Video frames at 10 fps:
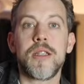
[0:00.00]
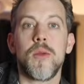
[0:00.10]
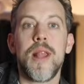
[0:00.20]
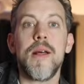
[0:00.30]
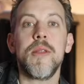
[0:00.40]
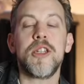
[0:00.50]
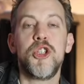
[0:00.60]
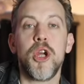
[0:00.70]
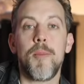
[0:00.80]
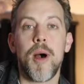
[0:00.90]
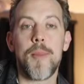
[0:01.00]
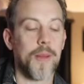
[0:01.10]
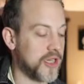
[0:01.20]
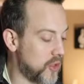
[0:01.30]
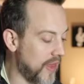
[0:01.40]
so now let's jump up
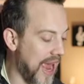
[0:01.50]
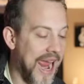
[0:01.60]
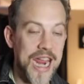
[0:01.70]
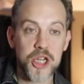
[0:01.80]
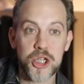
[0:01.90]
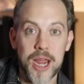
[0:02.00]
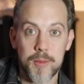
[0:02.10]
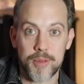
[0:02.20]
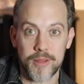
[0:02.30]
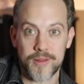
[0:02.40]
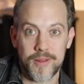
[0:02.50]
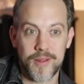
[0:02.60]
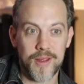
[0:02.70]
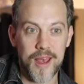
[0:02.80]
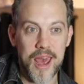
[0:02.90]
and let's do the A shape.
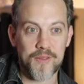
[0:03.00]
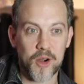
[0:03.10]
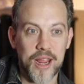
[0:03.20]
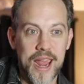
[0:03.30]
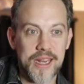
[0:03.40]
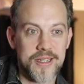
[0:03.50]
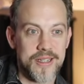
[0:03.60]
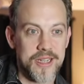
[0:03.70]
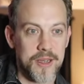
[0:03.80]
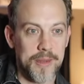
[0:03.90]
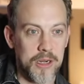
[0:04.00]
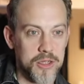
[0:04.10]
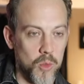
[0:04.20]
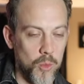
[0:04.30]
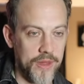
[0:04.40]
out of our CAGED system here.
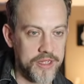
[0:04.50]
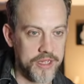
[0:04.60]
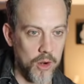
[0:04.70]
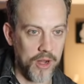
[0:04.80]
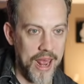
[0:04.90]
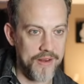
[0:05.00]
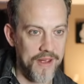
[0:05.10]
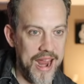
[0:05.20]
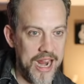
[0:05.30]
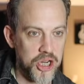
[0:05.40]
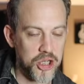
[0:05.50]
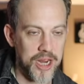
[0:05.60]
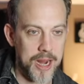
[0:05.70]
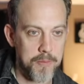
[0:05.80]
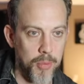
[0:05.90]
So this is our kind of A
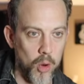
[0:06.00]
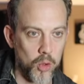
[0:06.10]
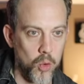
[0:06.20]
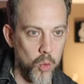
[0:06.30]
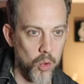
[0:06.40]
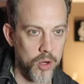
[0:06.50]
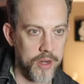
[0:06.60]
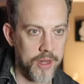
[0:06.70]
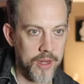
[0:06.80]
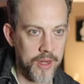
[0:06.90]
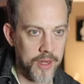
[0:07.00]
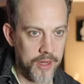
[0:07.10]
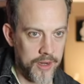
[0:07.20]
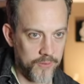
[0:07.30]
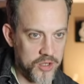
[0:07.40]
shape bar
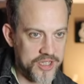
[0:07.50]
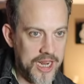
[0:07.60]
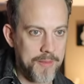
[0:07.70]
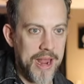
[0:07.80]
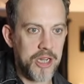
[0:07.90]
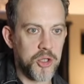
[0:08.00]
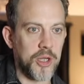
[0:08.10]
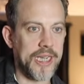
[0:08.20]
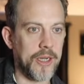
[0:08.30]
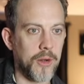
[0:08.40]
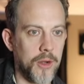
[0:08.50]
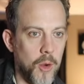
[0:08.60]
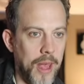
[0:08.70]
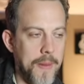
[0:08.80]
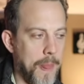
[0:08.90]
chord for C major here,
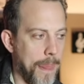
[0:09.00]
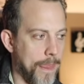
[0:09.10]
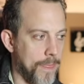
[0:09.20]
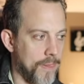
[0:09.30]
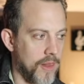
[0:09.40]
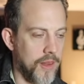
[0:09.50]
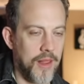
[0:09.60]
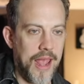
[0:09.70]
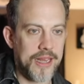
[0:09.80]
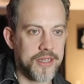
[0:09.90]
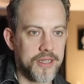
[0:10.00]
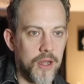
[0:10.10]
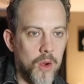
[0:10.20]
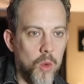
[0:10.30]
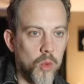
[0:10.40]
okay? And
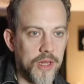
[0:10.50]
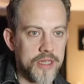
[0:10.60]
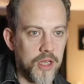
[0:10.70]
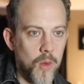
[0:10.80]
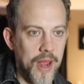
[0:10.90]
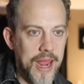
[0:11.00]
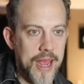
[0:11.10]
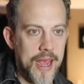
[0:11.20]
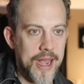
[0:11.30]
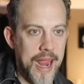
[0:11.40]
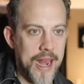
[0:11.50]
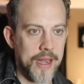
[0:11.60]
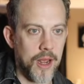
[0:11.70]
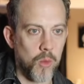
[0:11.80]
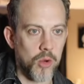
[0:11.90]
so let's go ahead and
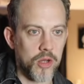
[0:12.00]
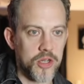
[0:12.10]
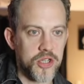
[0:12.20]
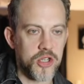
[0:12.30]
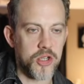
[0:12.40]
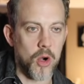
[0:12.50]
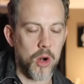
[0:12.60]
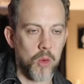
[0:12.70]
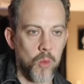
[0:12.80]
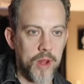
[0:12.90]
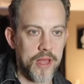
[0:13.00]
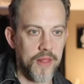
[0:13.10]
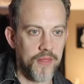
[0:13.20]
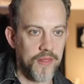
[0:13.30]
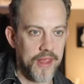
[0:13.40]
we're going to start
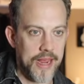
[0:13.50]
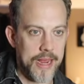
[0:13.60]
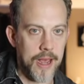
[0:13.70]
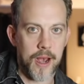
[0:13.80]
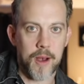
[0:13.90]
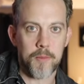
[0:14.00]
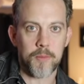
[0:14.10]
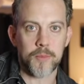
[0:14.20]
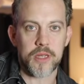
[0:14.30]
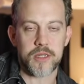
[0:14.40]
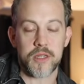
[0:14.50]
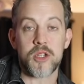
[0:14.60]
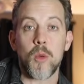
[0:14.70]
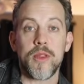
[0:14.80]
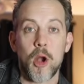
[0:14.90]
with the let's start with the